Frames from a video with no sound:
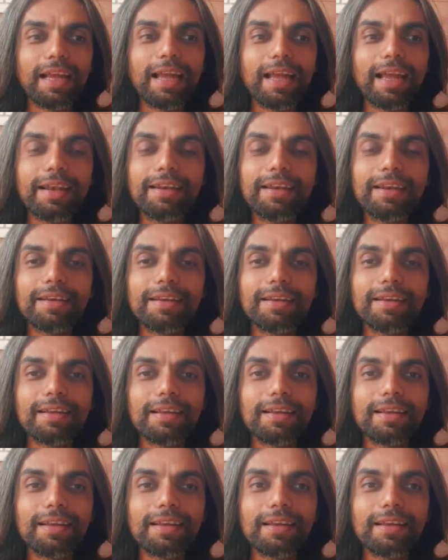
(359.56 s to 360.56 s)
And
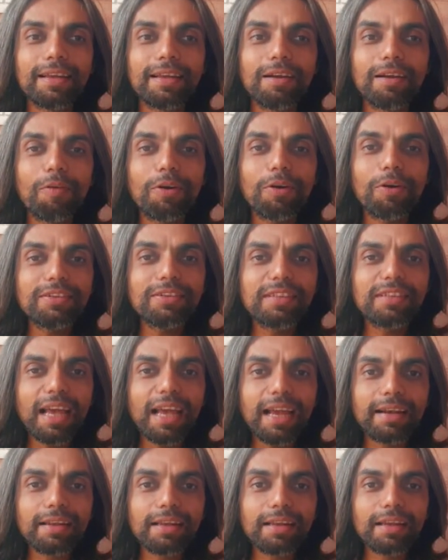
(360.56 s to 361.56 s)
what is
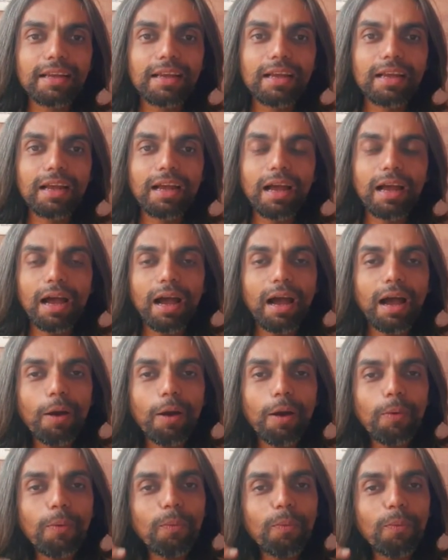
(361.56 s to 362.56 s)
that?
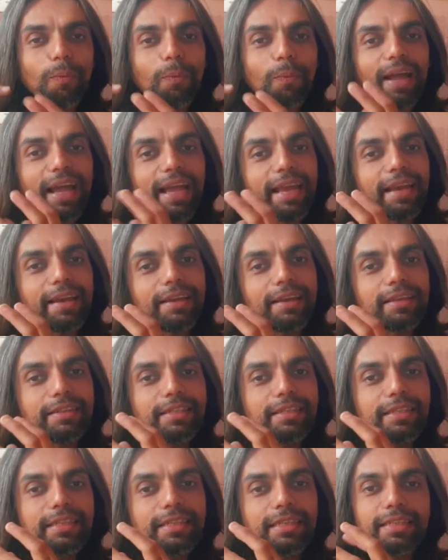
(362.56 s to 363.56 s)
How
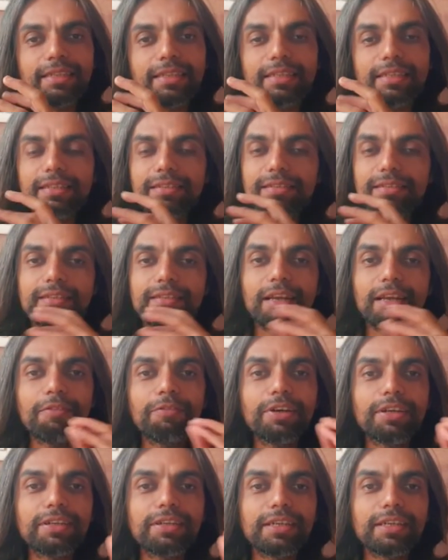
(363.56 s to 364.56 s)
energy is
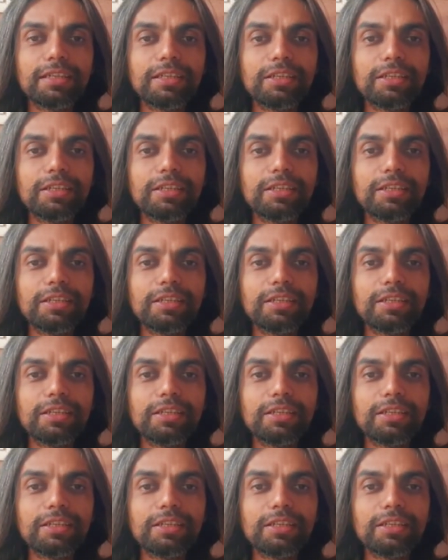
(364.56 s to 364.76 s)
converted